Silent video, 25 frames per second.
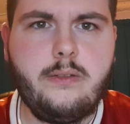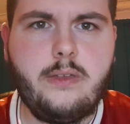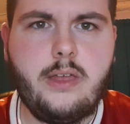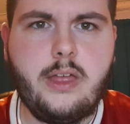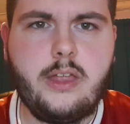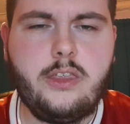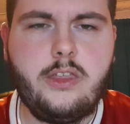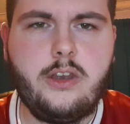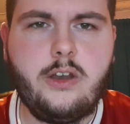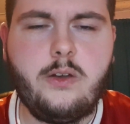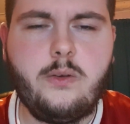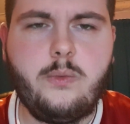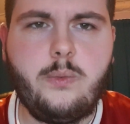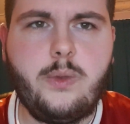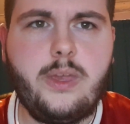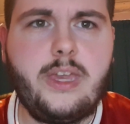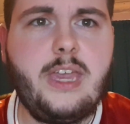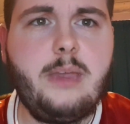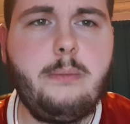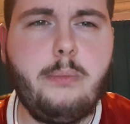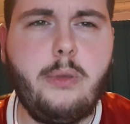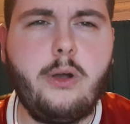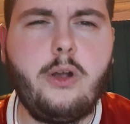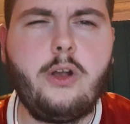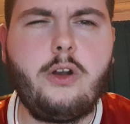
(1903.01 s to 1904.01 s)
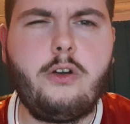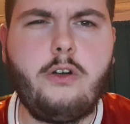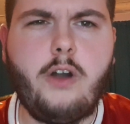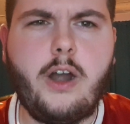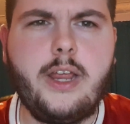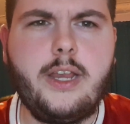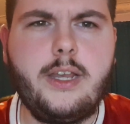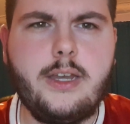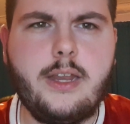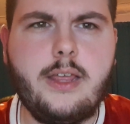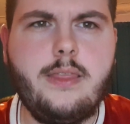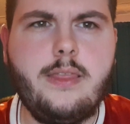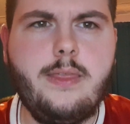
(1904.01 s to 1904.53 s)
And if we keep on
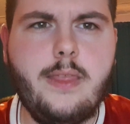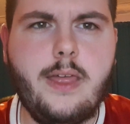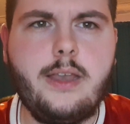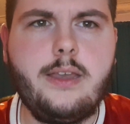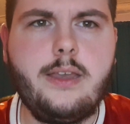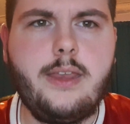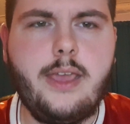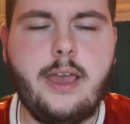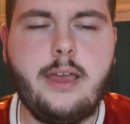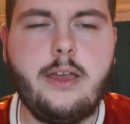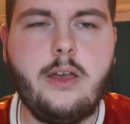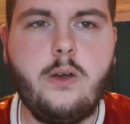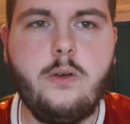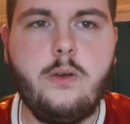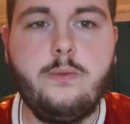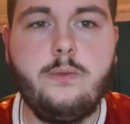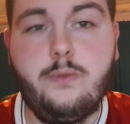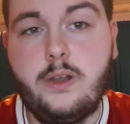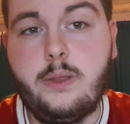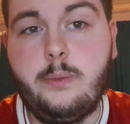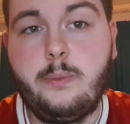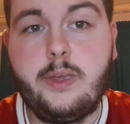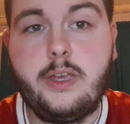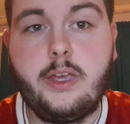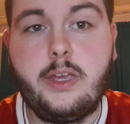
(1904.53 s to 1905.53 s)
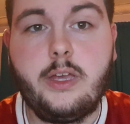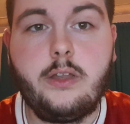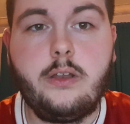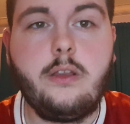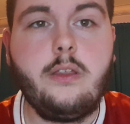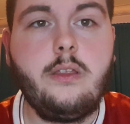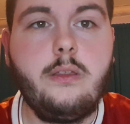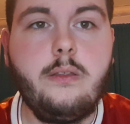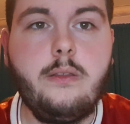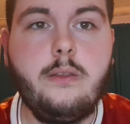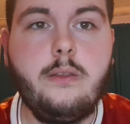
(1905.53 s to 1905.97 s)
grinding, then yeah, hopefully we could.